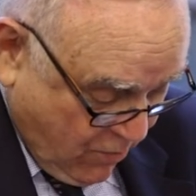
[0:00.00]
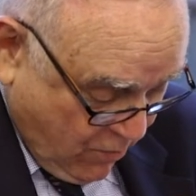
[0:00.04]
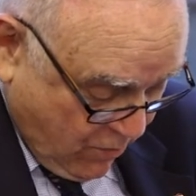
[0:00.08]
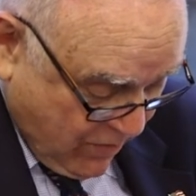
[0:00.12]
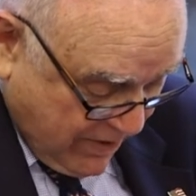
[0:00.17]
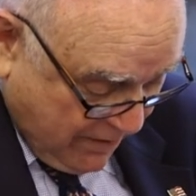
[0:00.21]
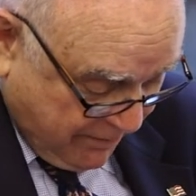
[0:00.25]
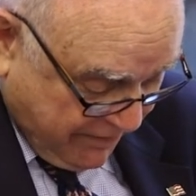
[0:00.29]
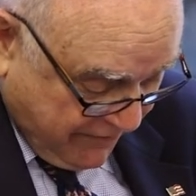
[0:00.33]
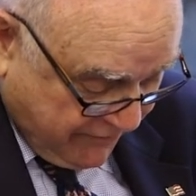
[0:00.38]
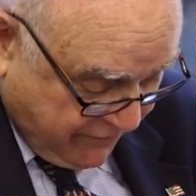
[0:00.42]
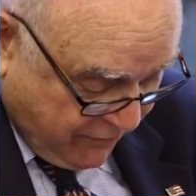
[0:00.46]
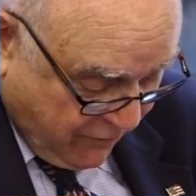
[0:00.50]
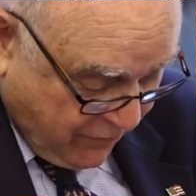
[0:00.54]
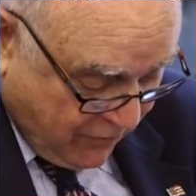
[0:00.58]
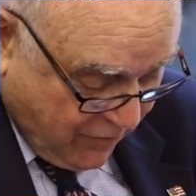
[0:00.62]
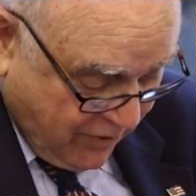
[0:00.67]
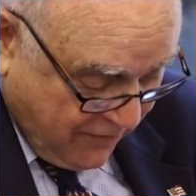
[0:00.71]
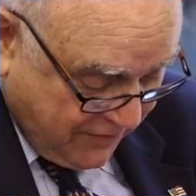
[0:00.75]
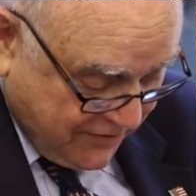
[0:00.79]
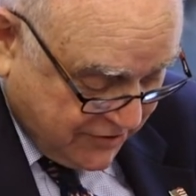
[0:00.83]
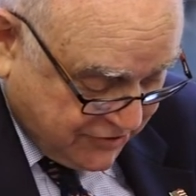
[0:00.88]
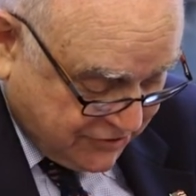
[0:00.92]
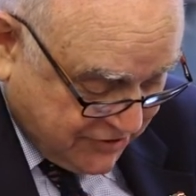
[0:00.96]
Well before
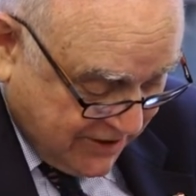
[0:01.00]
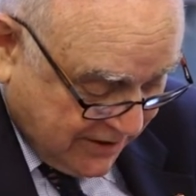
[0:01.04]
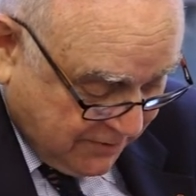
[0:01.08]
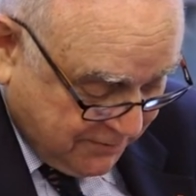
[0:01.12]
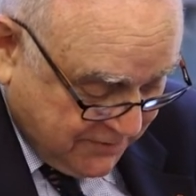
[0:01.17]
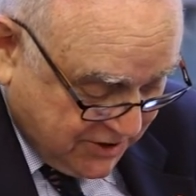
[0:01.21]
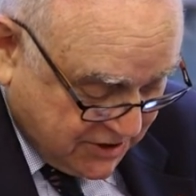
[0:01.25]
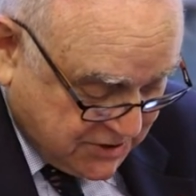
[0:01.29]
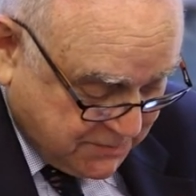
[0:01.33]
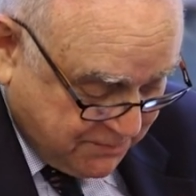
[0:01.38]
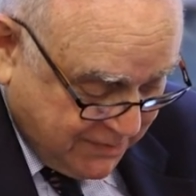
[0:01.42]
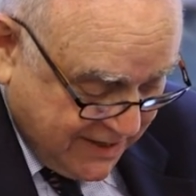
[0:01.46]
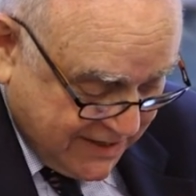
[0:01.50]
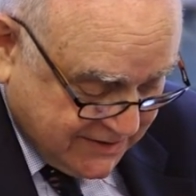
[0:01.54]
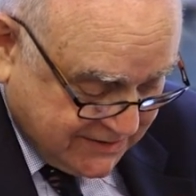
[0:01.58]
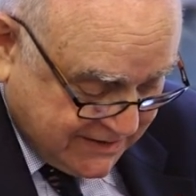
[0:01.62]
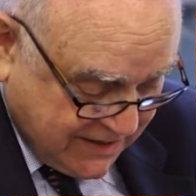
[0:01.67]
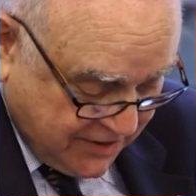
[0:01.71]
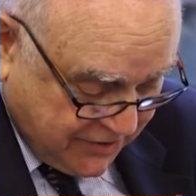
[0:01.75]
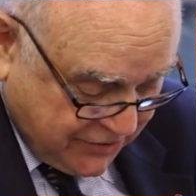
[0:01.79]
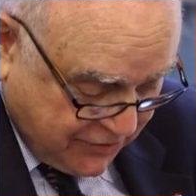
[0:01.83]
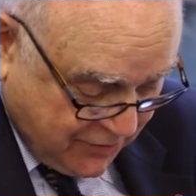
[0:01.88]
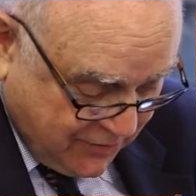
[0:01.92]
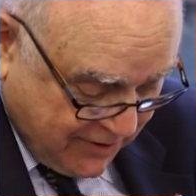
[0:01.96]
all these gentlemen expressed
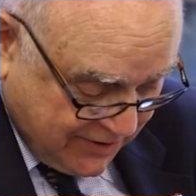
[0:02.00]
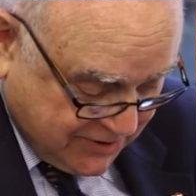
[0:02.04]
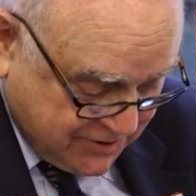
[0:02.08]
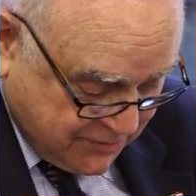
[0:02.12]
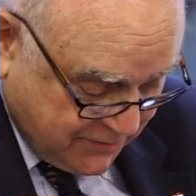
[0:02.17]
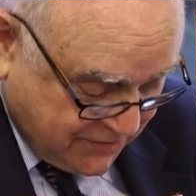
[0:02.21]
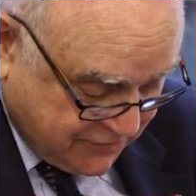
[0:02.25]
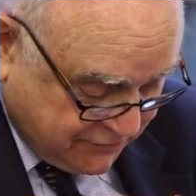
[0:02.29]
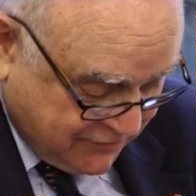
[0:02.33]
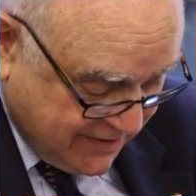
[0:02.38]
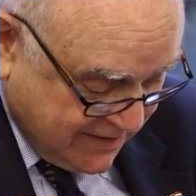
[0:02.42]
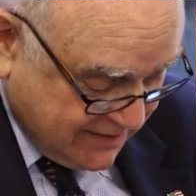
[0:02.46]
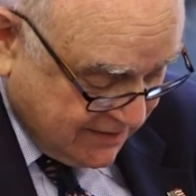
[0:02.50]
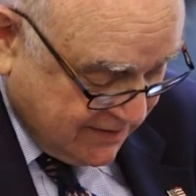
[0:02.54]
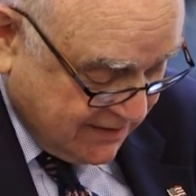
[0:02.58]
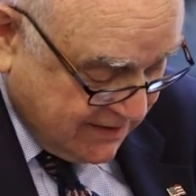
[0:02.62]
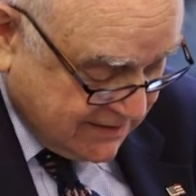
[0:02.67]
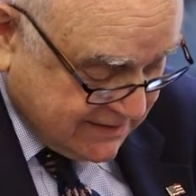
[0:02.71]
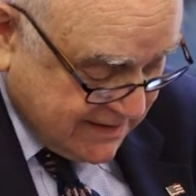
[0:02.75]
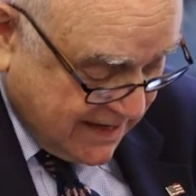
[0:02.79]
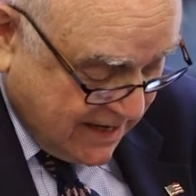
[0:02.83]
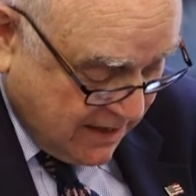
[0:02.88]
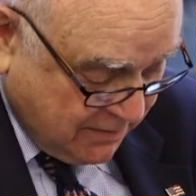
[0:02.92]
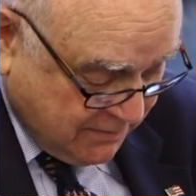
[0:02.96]
their thoughts, it was written
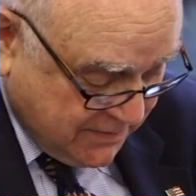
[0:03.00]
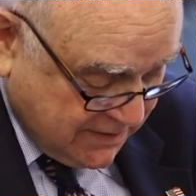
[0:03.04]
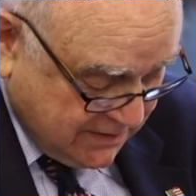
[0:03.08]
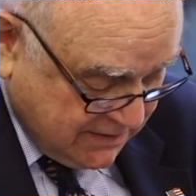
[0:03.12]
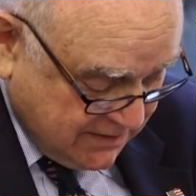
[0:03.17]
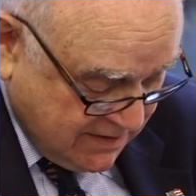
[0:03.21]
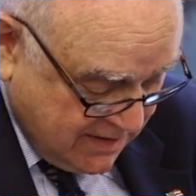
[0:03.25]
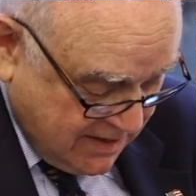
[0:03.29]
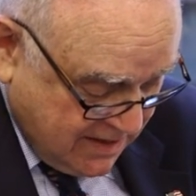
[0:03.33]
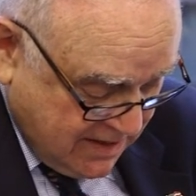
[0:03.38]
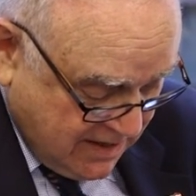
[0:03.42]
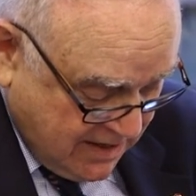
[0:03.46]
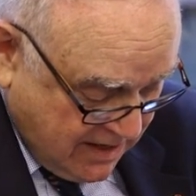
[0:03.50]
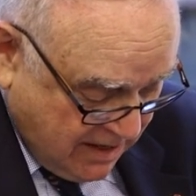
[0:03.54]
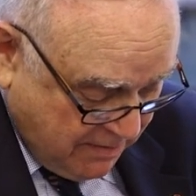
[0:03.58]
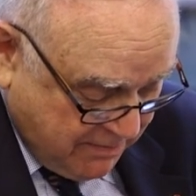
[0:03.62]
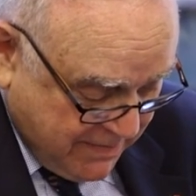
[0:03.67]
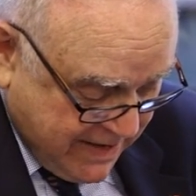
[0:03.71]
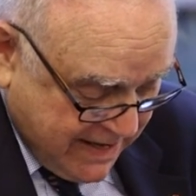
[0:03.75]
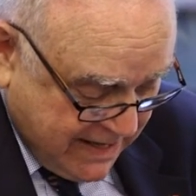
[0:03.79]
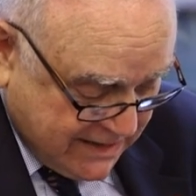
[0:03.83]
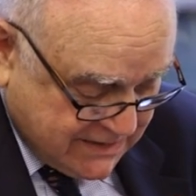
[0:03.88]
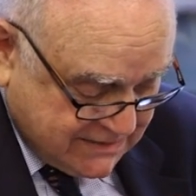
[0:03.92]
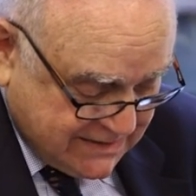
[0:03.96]
in the Talmud, a
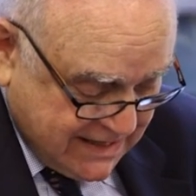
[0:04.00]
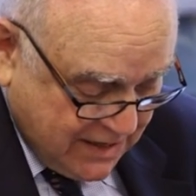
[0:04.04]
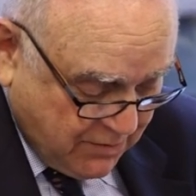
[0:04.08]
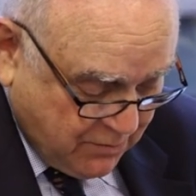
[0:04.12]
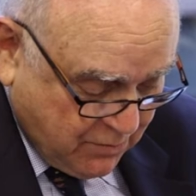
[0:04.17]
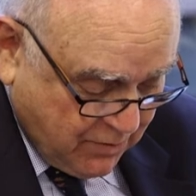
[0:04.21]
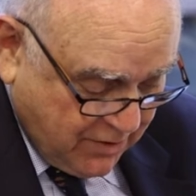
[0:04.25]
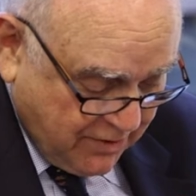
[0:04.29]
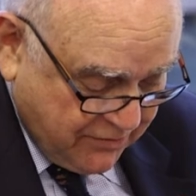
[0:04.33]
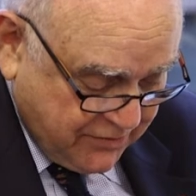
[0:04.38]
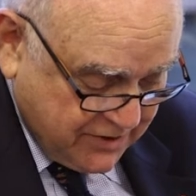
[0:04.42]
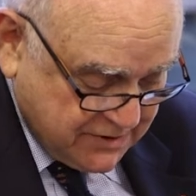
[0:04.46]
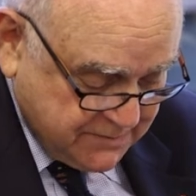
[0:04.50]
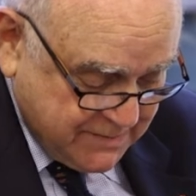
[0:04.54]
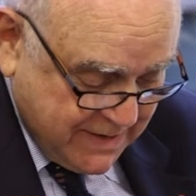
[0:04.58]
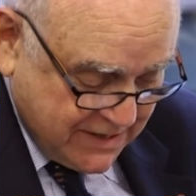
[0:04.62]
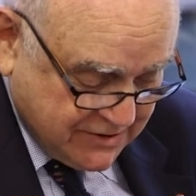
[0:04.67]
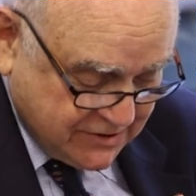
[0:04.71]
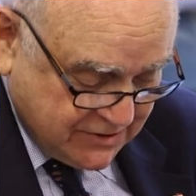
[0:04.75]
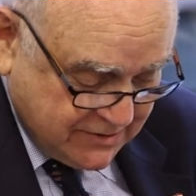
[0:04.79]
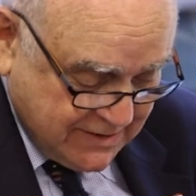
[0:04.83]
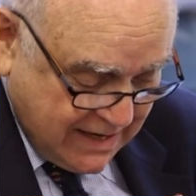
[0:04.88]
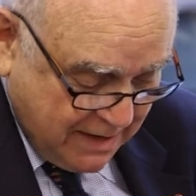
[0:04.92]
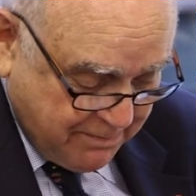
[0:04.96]
man's net worth is
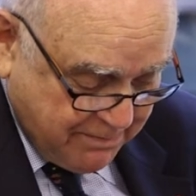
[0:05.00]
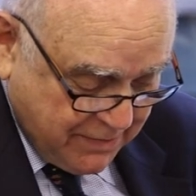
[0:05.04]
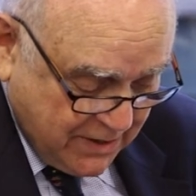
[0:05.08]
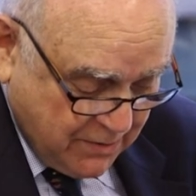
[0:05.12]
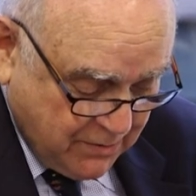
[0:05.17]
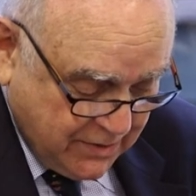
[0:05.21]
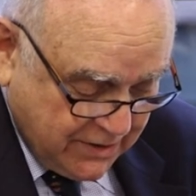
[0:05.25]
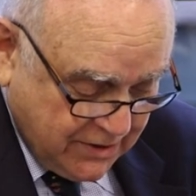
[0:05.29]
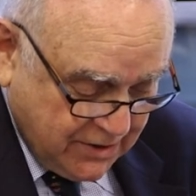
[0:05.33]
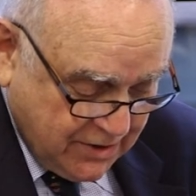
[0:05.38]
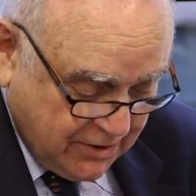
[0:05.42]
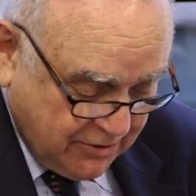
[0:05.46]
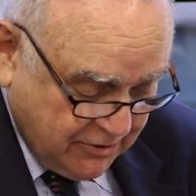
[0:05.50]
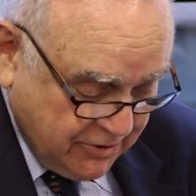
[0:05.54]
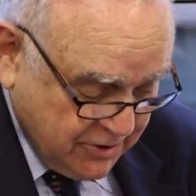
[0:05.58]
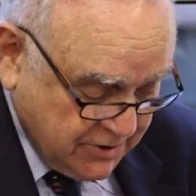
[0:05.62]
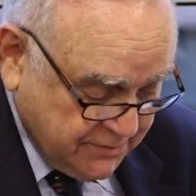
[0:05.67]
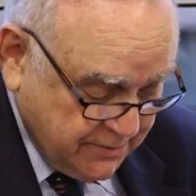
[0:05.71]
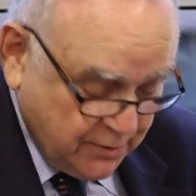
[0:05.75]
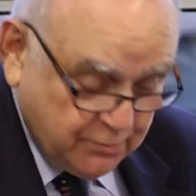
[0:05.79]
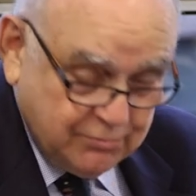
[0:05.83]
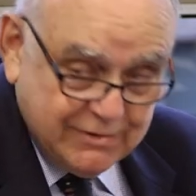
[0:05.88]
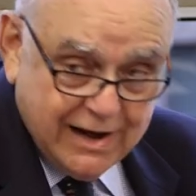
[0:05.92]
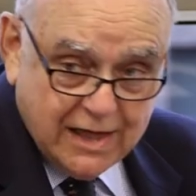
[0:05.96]
measured not by what he
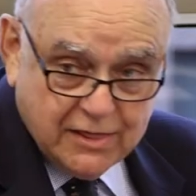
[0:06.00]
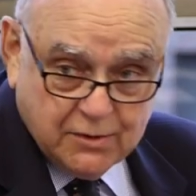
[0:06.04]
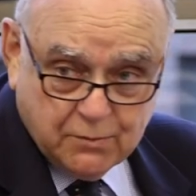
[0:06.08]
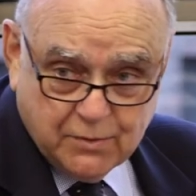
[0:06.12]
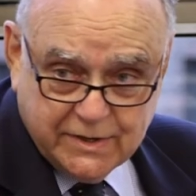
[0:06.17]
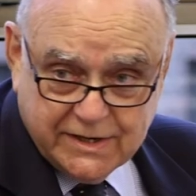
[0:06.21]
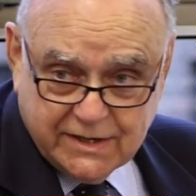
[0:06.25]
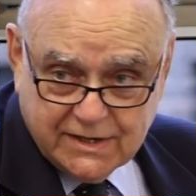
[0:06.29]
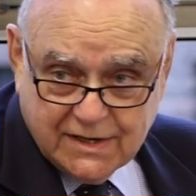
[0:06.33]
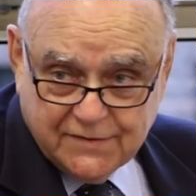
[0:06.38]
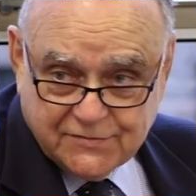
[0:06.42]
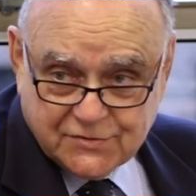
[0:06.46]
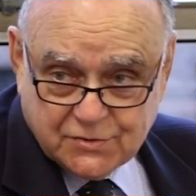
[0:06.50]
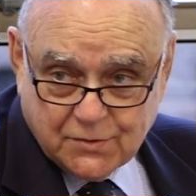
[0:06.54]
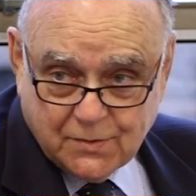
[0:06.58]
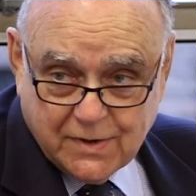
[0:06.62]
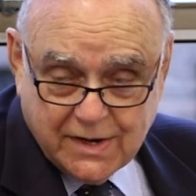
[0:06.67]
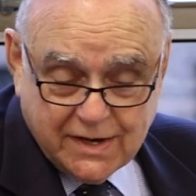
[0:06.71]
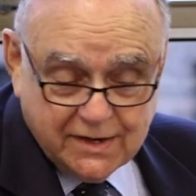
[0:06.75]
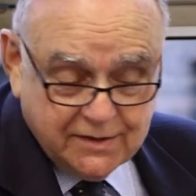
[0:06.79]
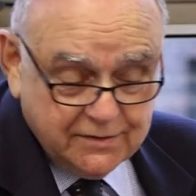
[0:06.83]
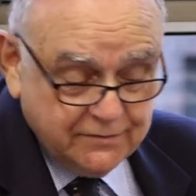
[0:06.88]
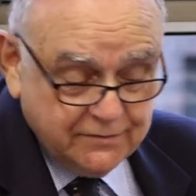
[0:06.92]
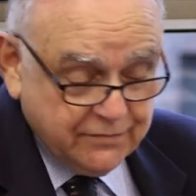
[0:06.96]
earns, but rather what he gives
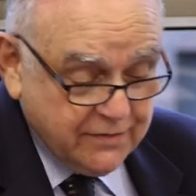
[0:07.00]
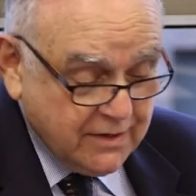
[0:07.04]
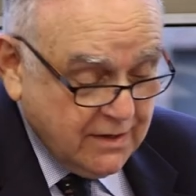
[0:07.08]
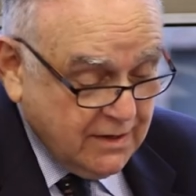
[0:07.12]
away.